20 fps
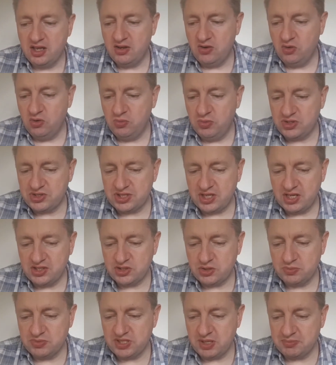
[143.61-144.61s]
Almost like
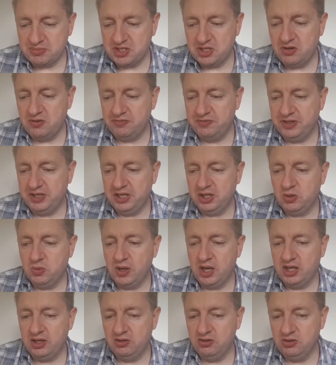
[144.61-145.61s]
sometimes they're not feeling
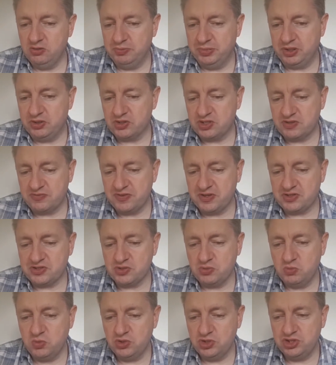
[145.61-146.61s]
quite loved, because it feels
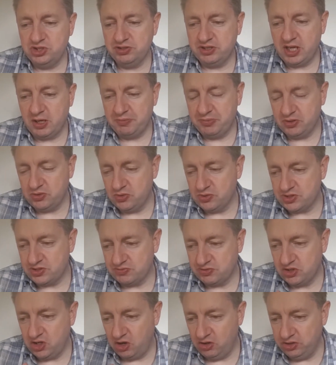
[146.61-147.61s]
like once you Capricorns
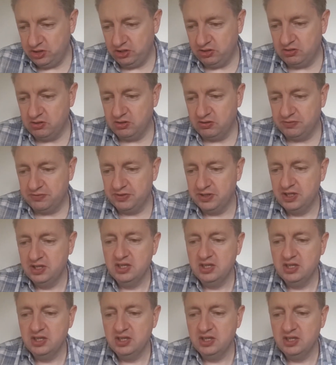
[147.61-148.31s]
have got your love,